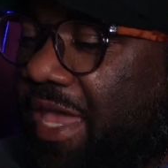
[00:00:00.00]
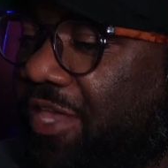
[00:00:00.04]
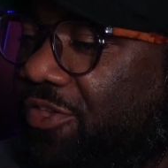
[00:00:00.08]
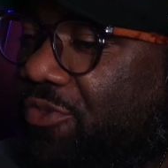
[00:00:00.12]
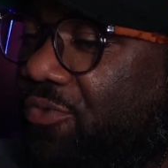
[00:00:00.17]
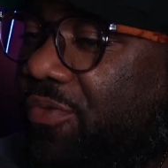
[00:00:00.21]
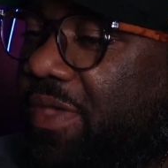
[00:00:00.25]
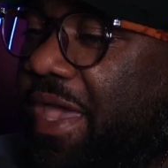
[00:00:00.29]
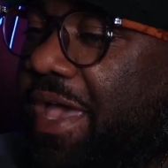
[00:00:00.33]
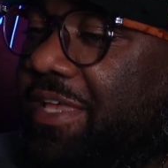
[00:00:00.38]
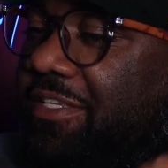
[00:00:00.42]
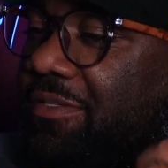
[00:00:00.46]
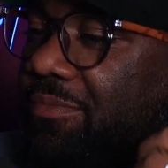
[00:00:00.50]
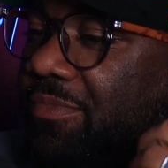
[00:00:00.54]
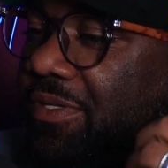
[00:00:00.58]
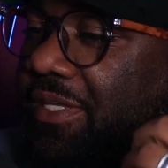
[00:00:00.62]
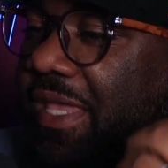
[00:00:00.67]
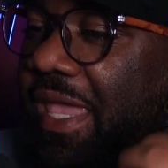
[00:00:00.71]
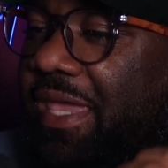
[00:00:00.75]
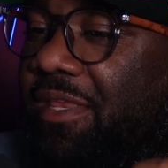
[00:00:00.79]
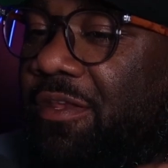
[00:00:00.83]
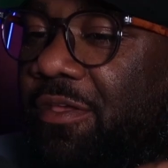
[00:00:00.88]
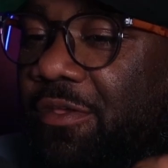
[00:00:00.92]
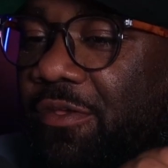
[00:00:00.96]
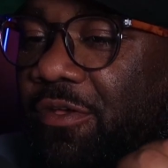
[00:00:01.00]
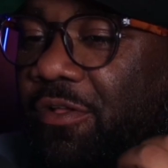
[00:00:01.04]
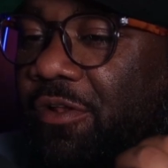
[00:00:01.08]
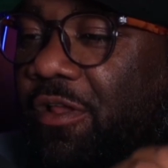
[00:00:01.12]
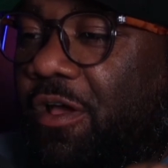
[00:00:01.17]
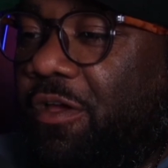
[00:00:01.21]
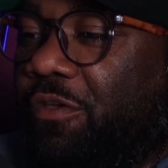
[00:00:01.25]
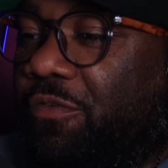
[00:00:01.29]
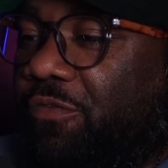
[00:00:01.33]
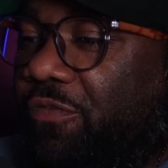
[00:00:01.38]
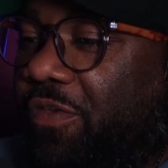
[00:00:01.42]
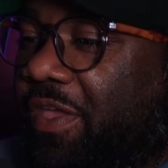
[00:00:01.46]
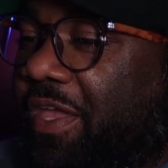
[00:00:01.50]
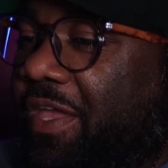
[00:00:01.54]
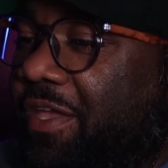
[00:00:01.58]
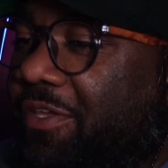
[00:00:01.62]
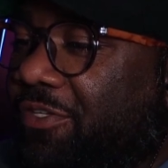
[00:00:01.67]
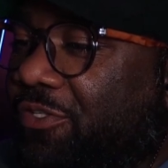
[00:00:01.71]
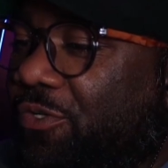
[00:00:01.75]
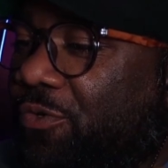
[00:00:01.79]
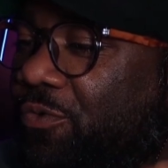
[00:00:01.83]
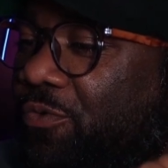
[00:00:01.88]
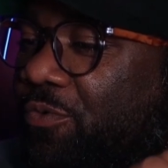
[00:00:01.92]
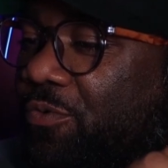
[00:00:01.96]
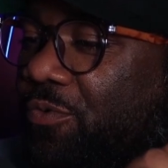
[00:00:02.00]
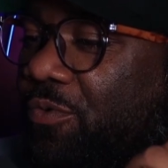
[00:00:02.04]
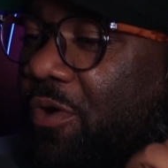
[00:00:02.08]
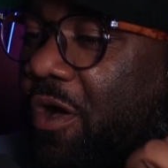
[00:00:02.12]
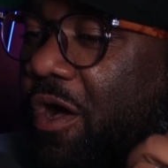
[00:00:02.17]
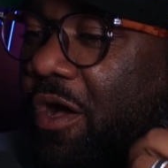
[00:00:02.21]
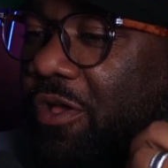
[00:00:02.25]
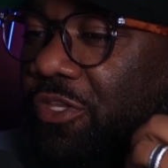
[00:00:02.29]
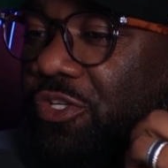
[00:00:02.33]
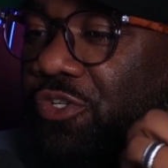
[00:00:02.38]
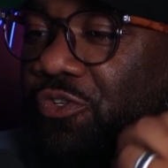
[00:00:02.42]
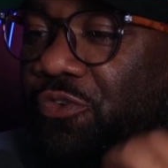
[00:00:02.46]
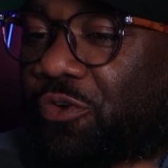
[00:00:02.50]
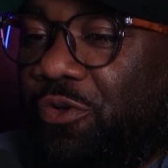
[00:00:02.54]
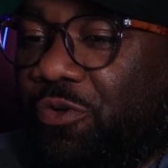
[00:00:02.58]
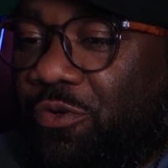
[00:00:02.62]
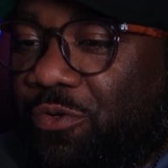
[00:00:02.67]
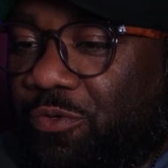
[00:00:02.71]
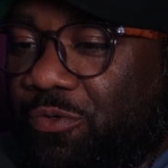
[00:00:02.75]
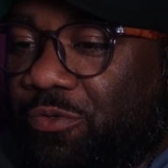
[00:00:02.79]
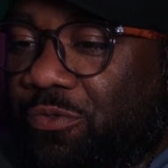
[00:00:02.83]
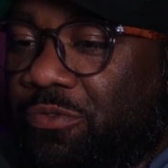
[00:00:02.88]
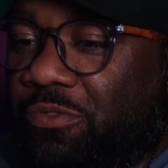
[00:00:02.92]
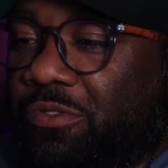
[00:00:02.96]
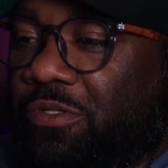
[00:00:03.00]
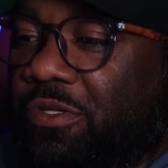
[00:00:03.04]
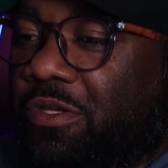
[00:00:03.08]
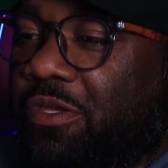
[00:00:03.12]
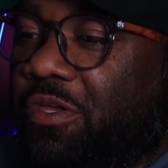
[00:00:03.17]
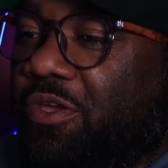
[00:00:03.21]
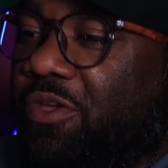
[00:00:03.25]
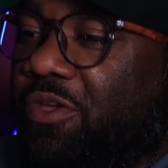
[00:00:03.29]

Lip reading: and you got some Caitlin Clark fans who are trolls,